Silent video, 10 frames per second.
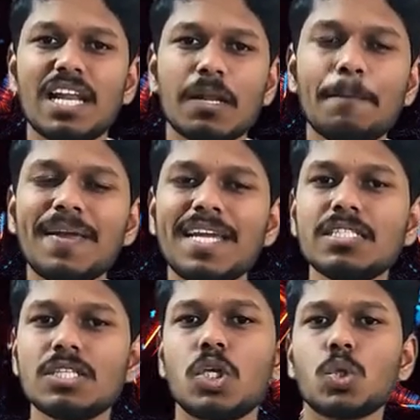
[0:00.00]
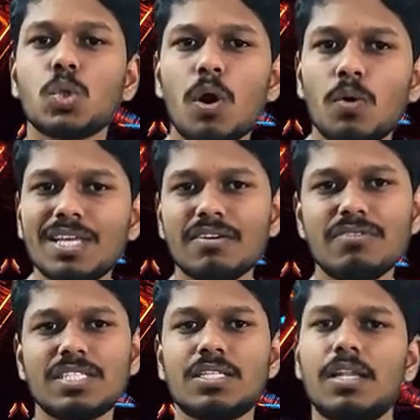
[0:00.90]
repeats throughout the
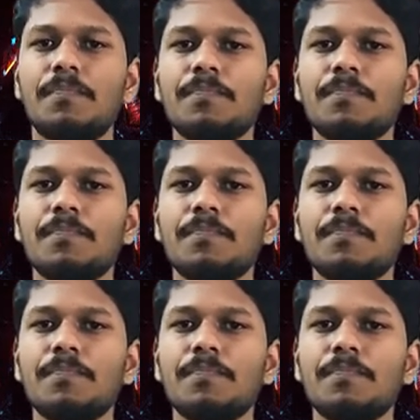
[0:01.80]
crystal.